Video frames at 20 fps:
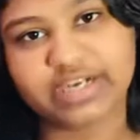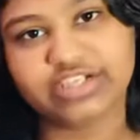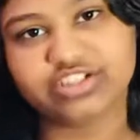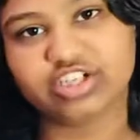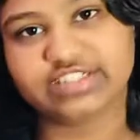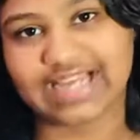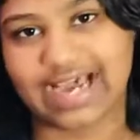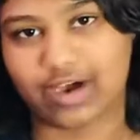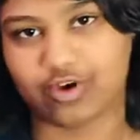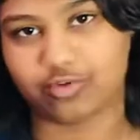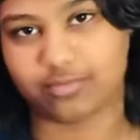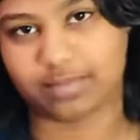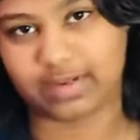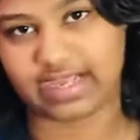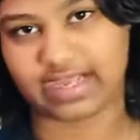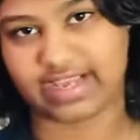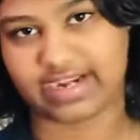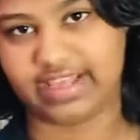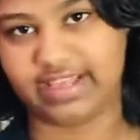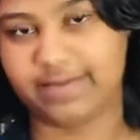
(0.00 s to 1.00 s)
to town
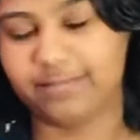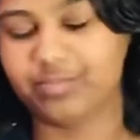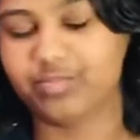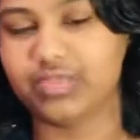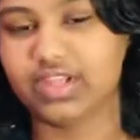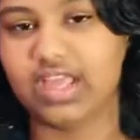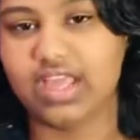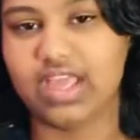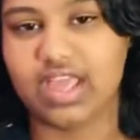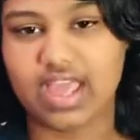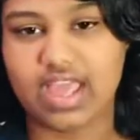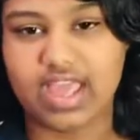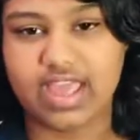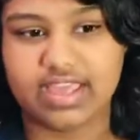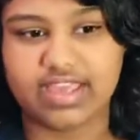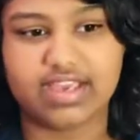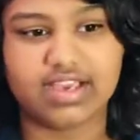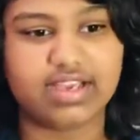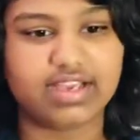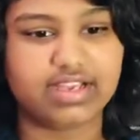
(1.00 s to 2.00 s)
planning,
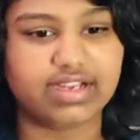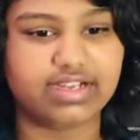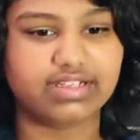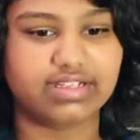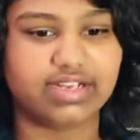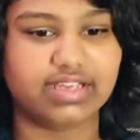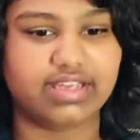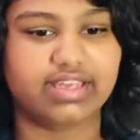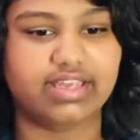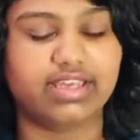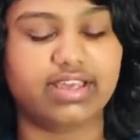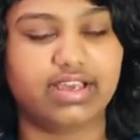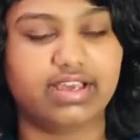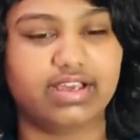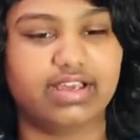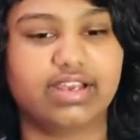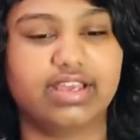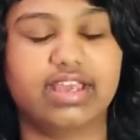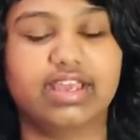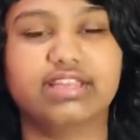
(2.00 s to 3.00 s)

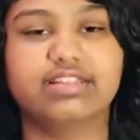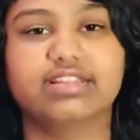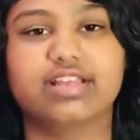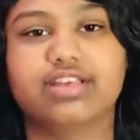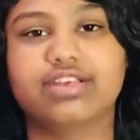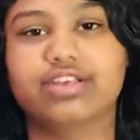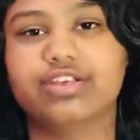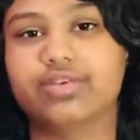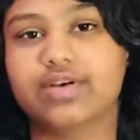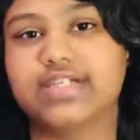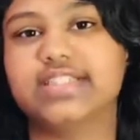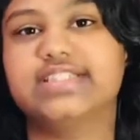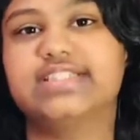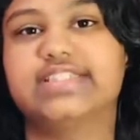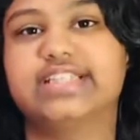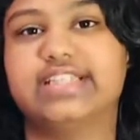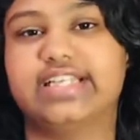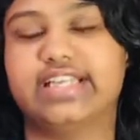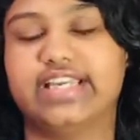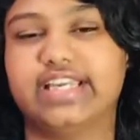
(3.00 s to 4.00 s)
here in the UR
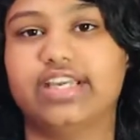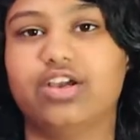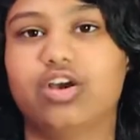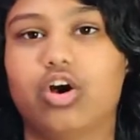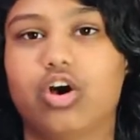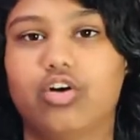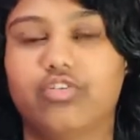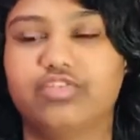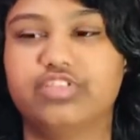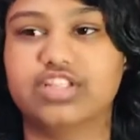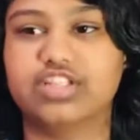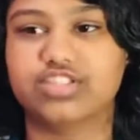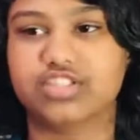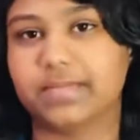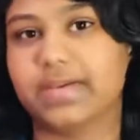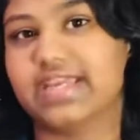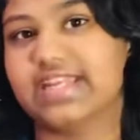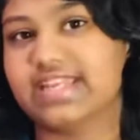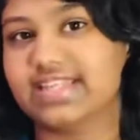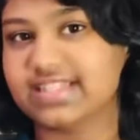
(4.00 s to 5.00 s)
city of the
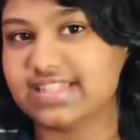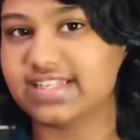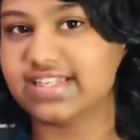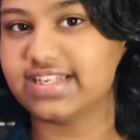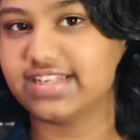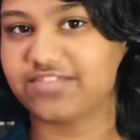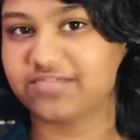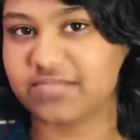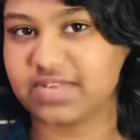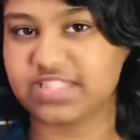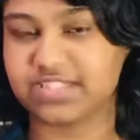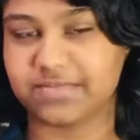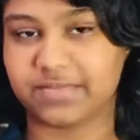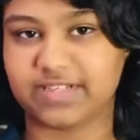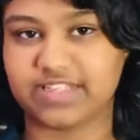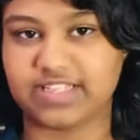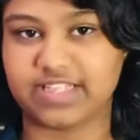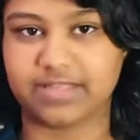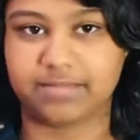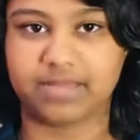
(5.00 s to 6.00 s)
Sumerian city of
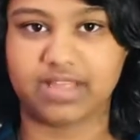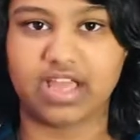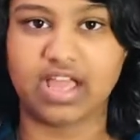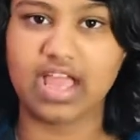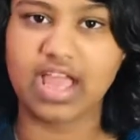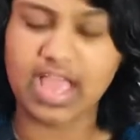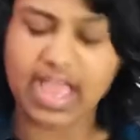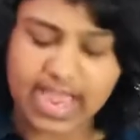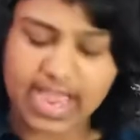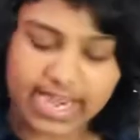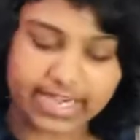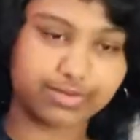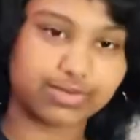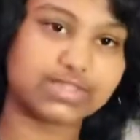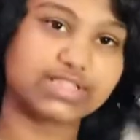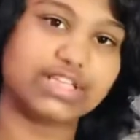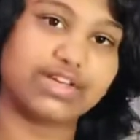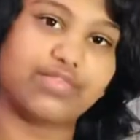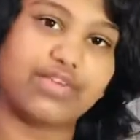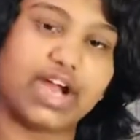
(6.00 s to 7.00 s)
Mesopotamia, it was
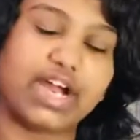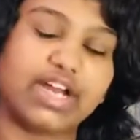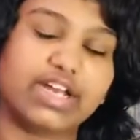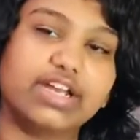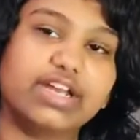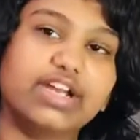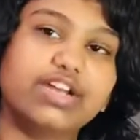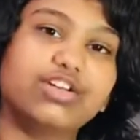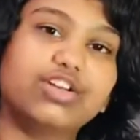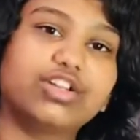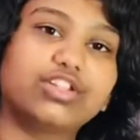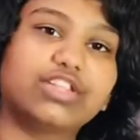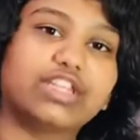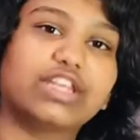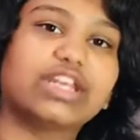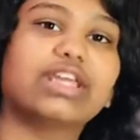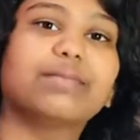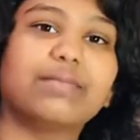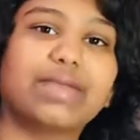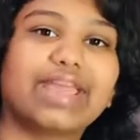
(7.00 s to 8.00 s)
divided into
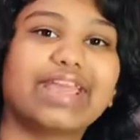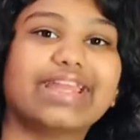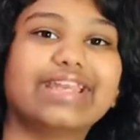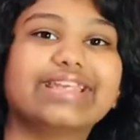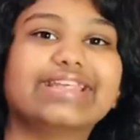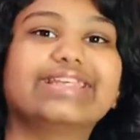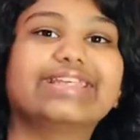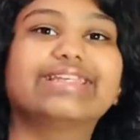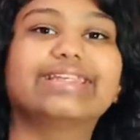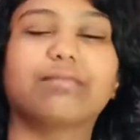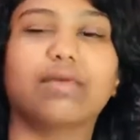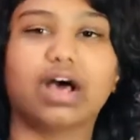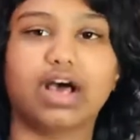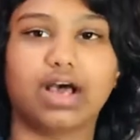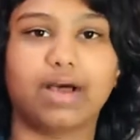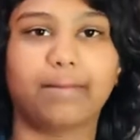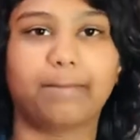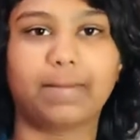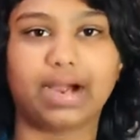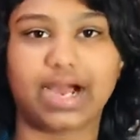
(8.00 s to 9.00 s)
three main
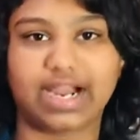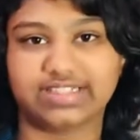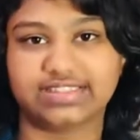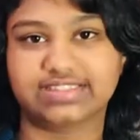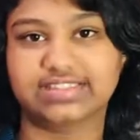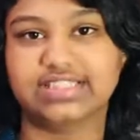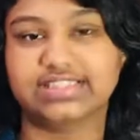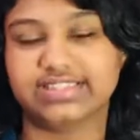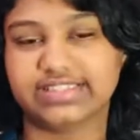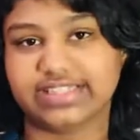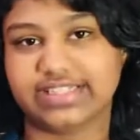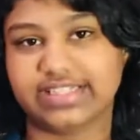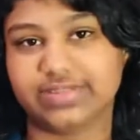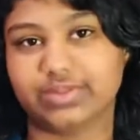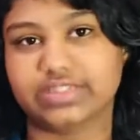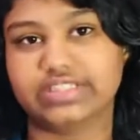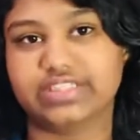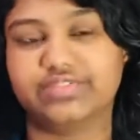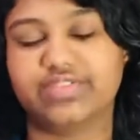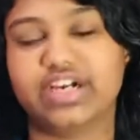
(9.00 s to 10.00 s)
parts. The city
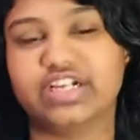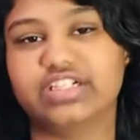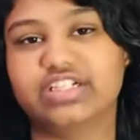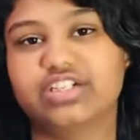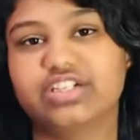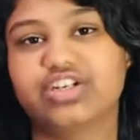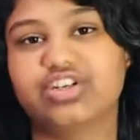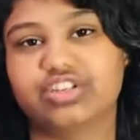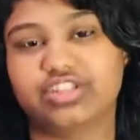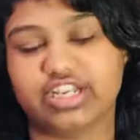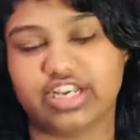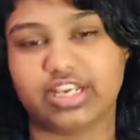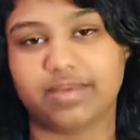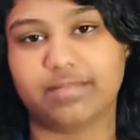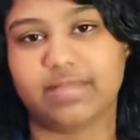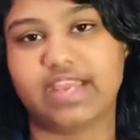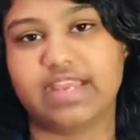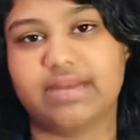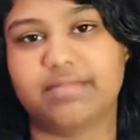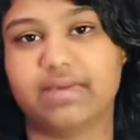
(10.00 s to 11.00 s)
was divided into three
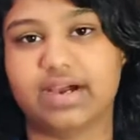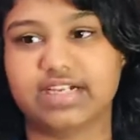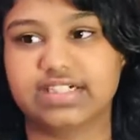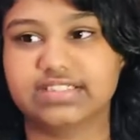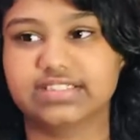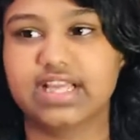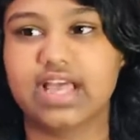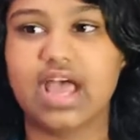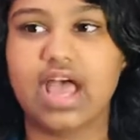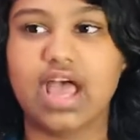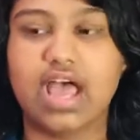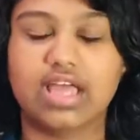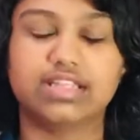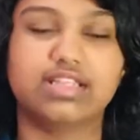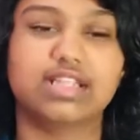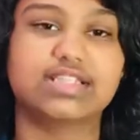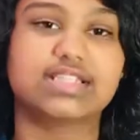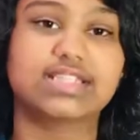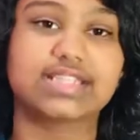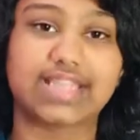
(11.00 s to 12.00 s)
main parts:
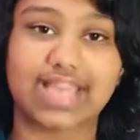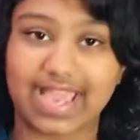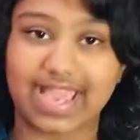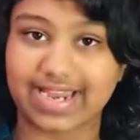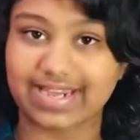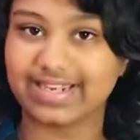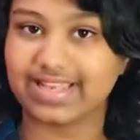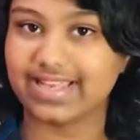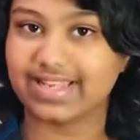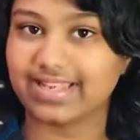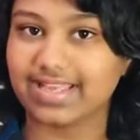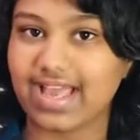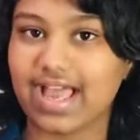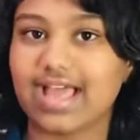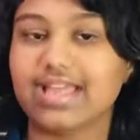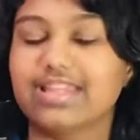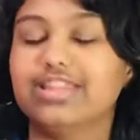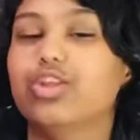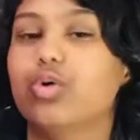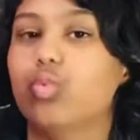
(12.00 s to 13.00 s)
the scared area,
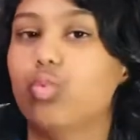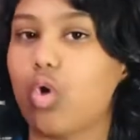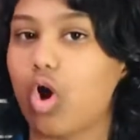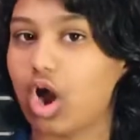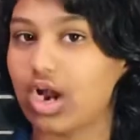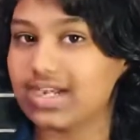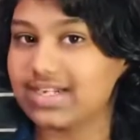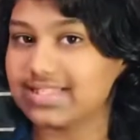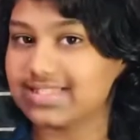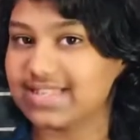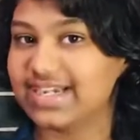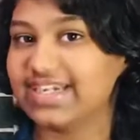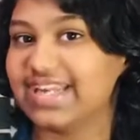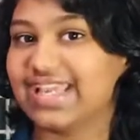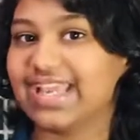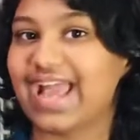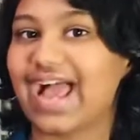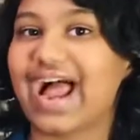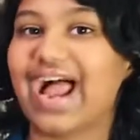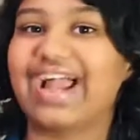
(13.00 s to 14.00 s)
the walled
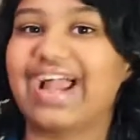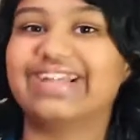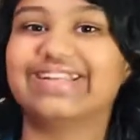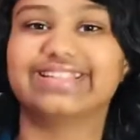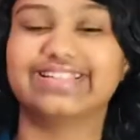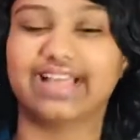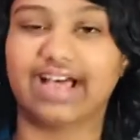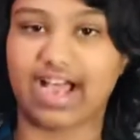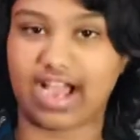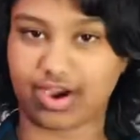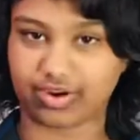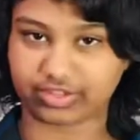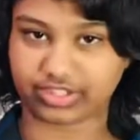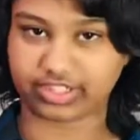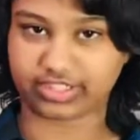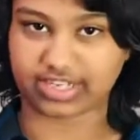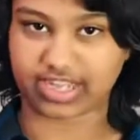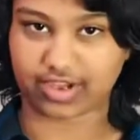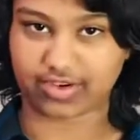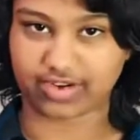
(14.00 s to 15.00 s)
city, and the outer
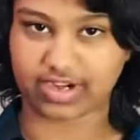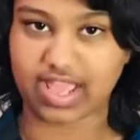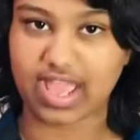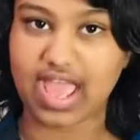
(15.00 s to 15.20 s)
town.